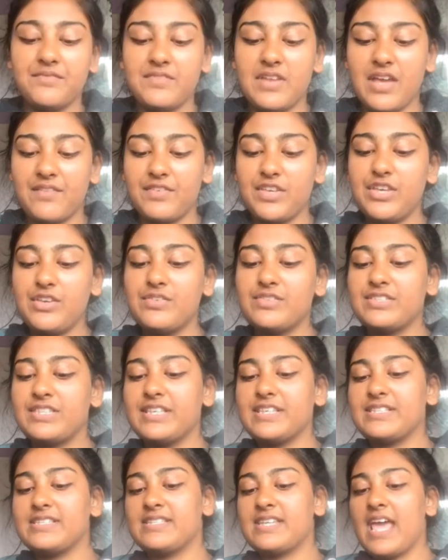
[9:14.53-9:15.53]
Never use
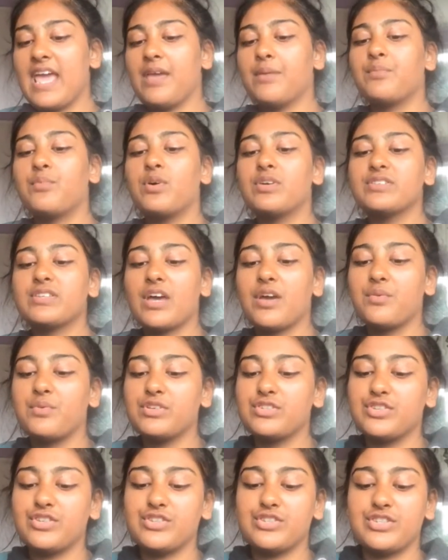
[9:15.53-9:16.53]
these tape ones. I
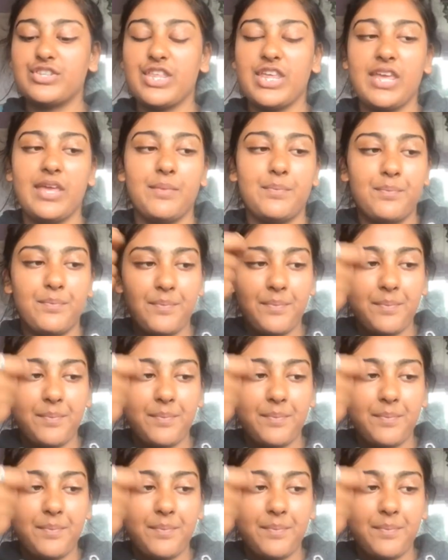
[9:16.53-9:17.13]
always use the